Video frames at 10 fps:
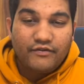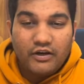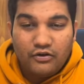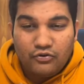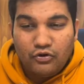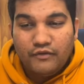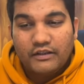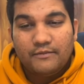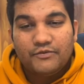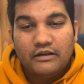have control over
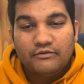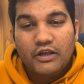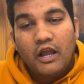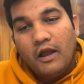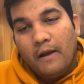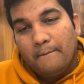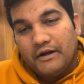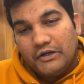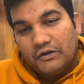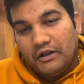themselves
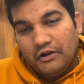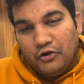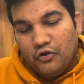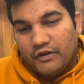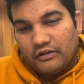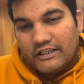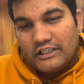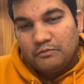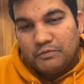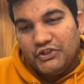particularly over their
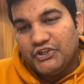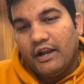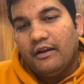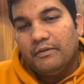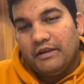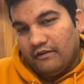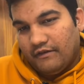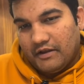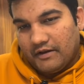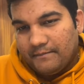speech and
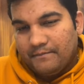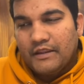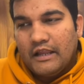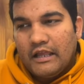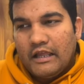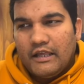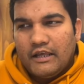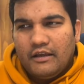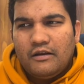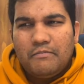behavior
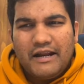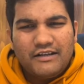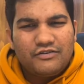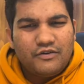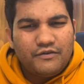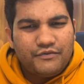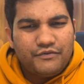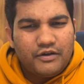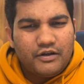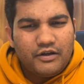in matters of
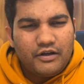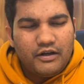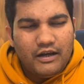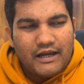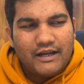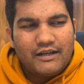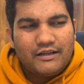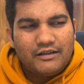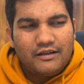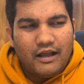luck
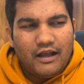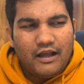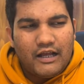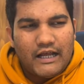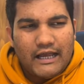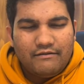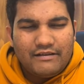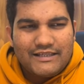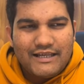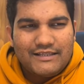i
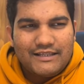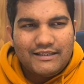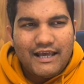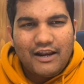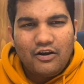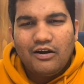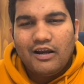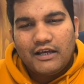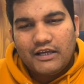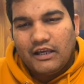will say see they are
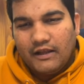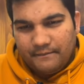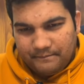not lucky